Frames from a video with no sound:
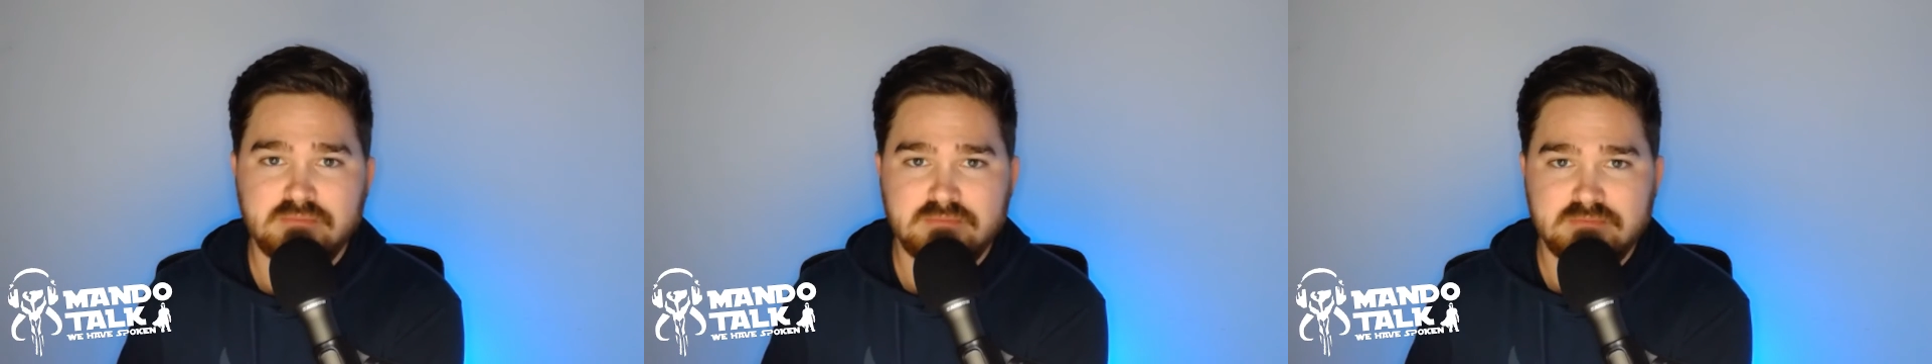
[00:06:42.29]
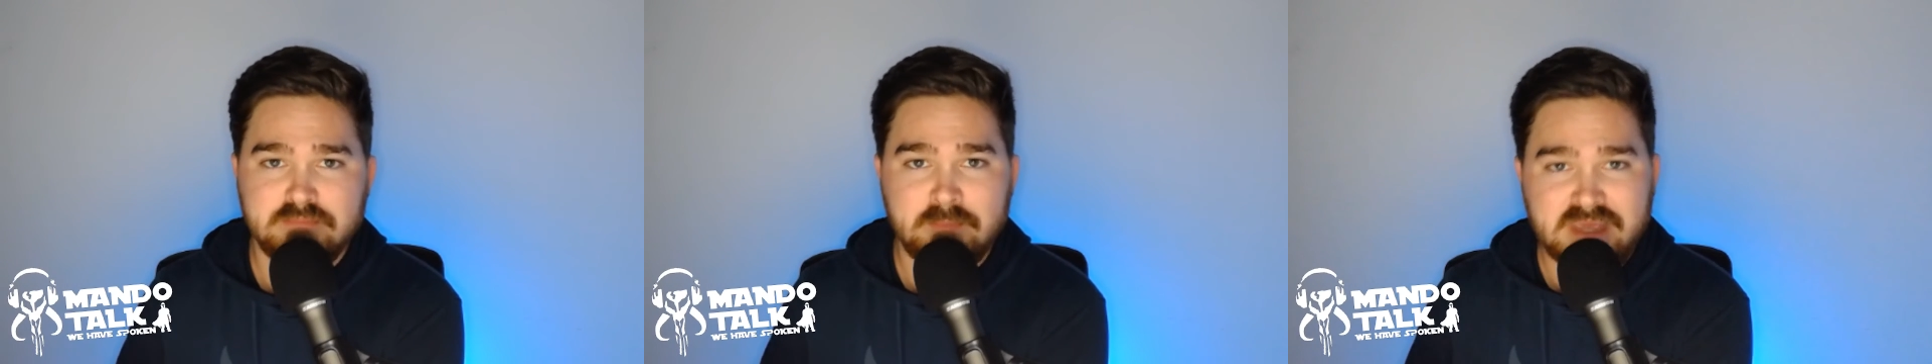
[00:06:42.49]

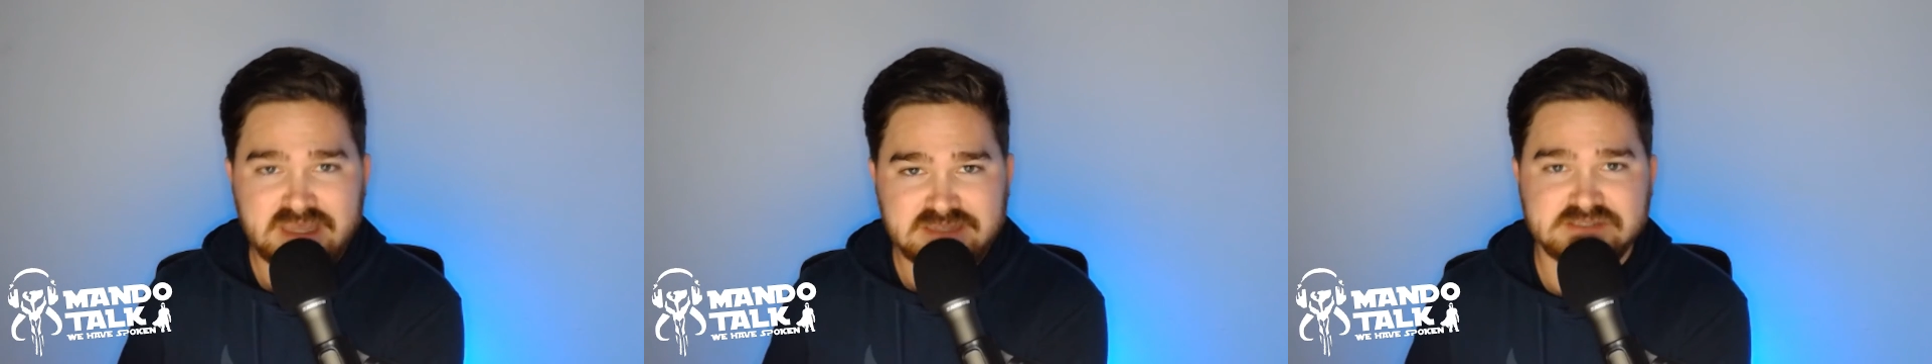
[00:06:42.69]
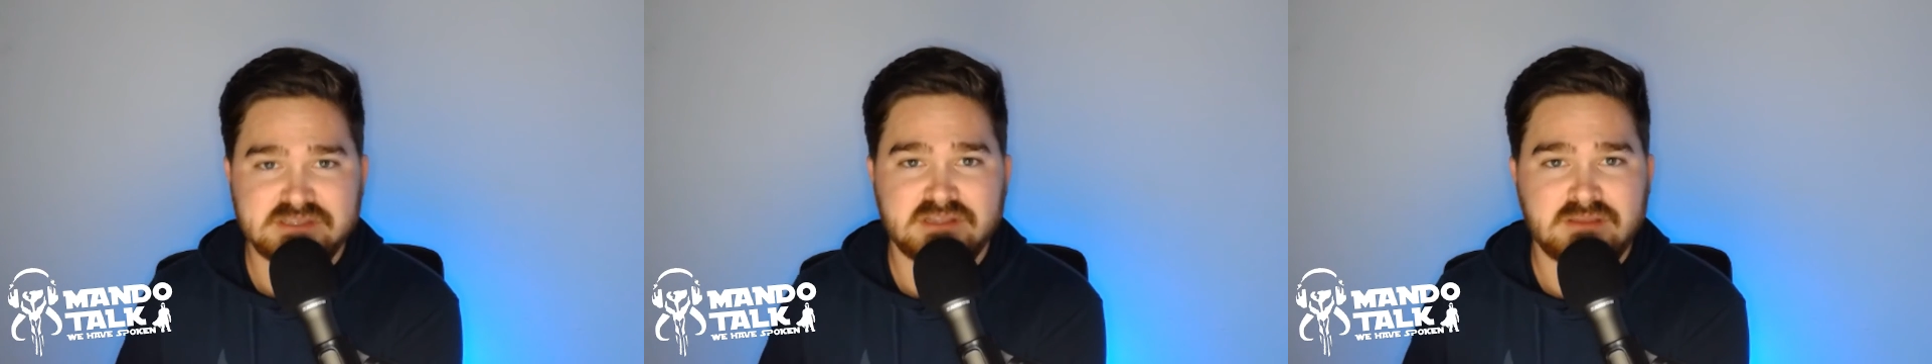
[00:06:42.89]

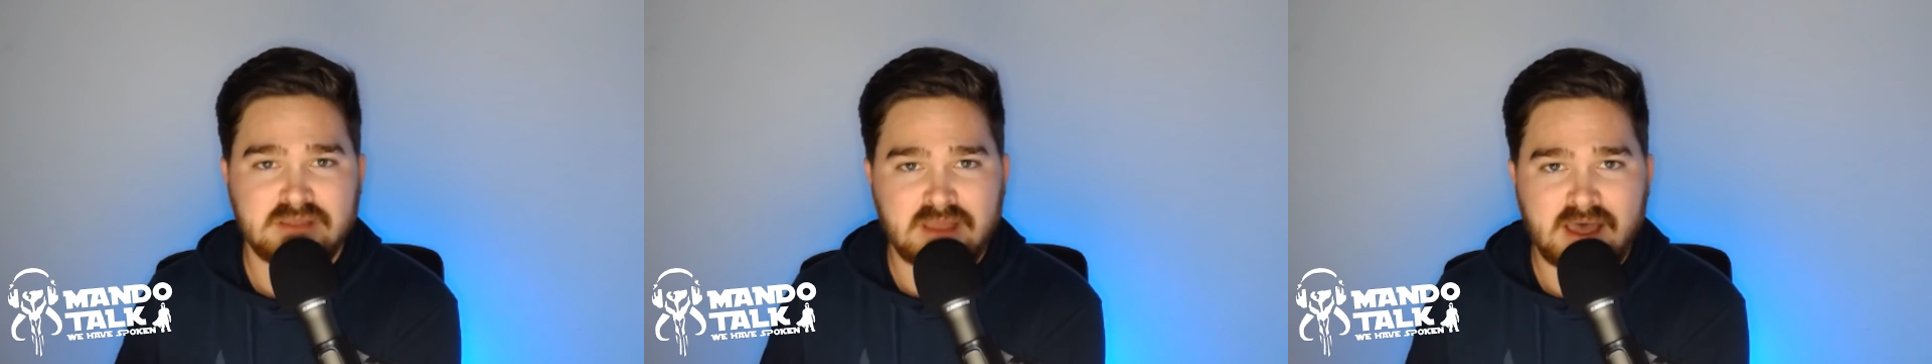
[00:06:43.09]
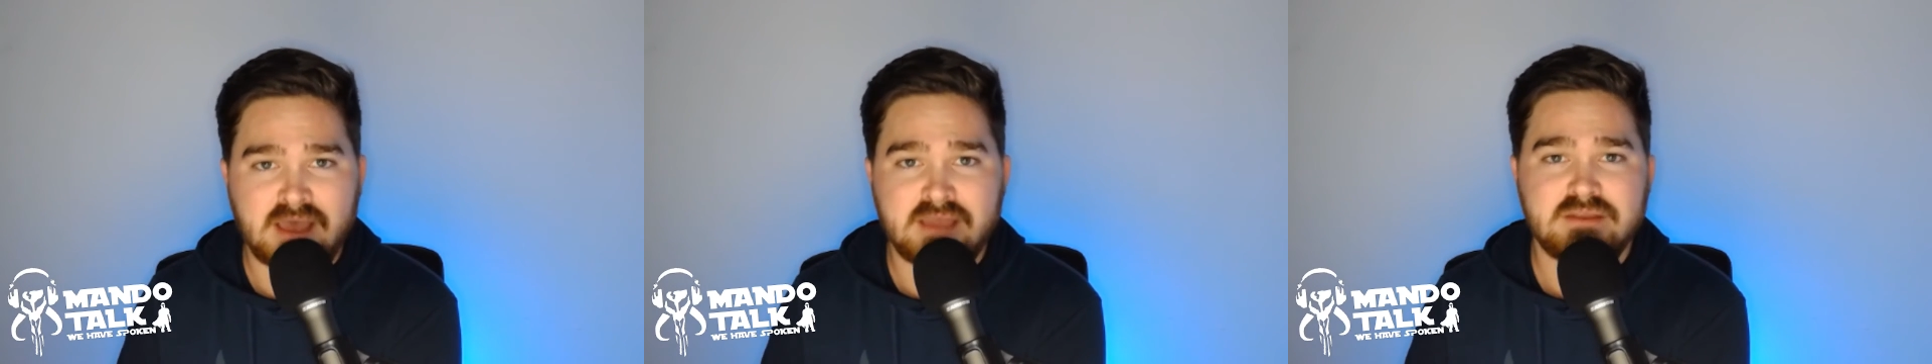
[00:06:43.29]
means a
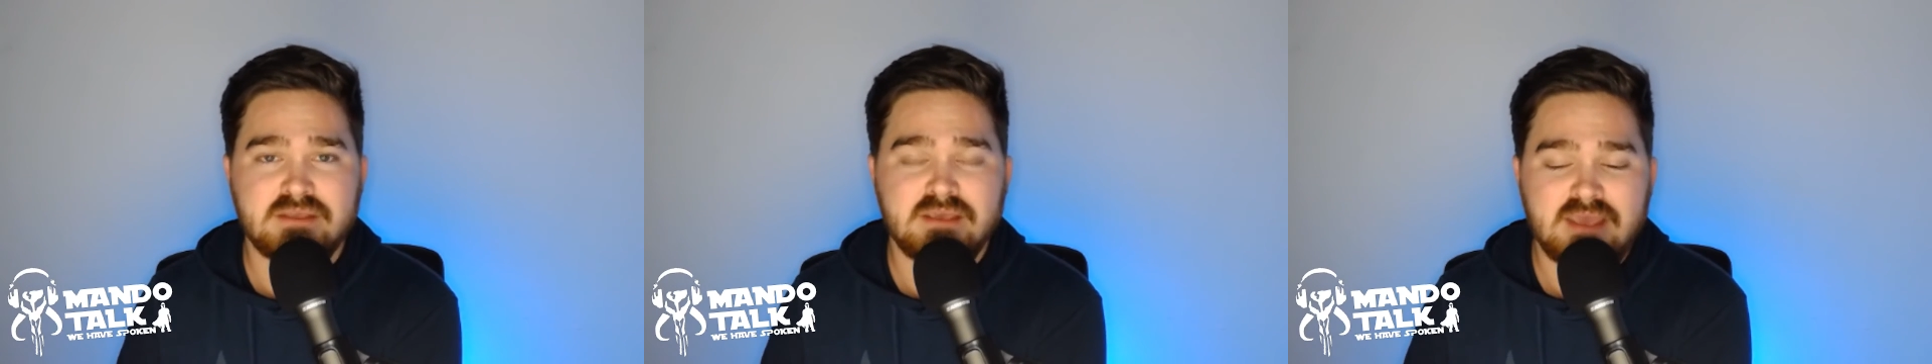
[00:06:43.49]
lot,